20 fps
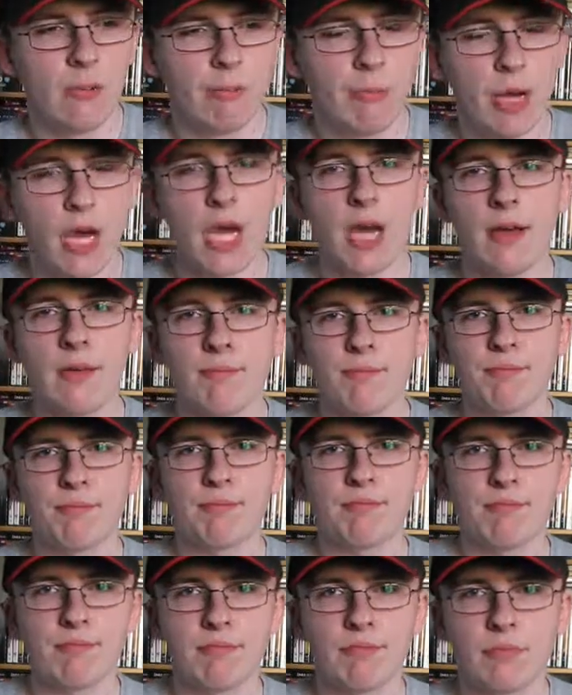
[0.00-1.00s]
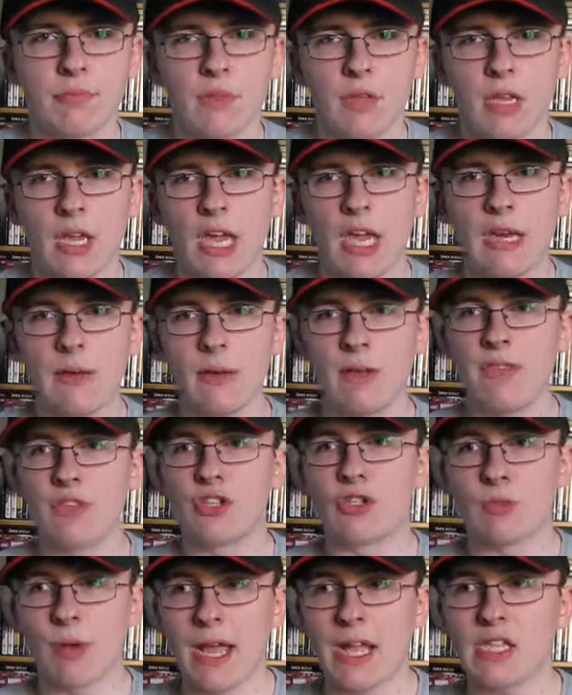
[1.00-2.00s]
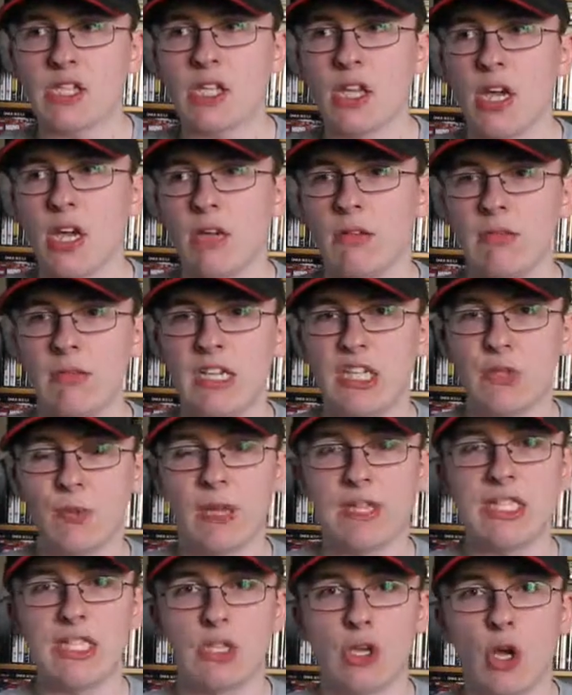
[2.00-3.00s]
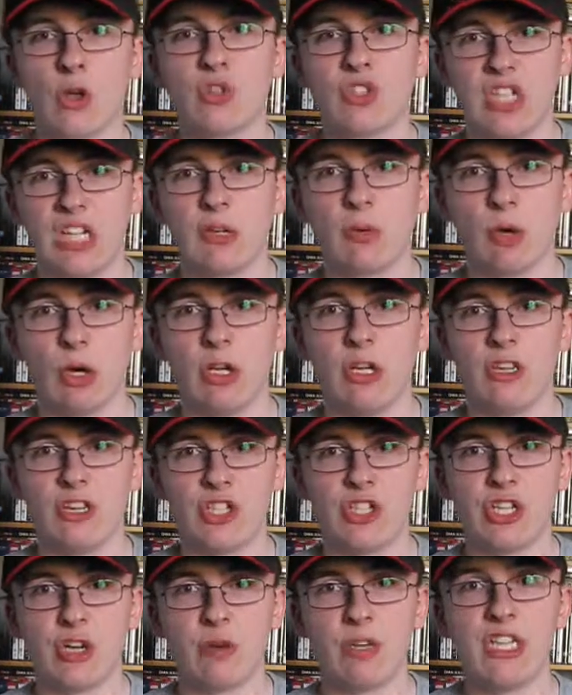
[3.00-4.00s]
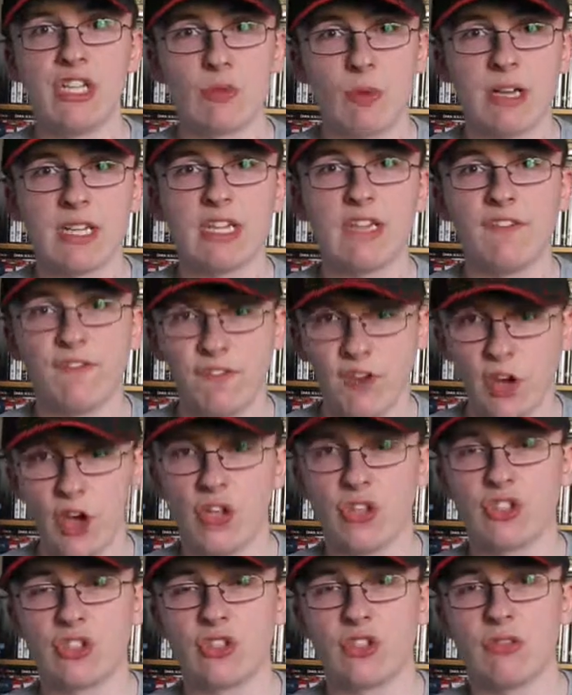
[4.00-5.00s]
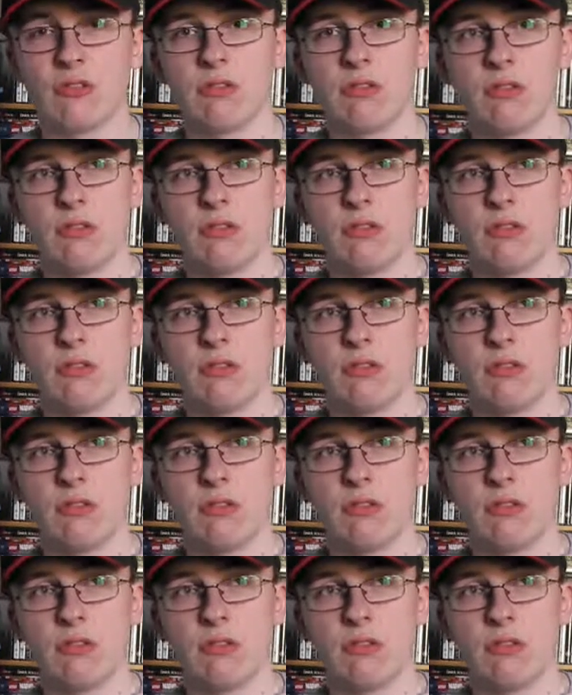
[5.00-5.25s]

But anyway, the director, he directed Godzilla earlier this year, and he directed the first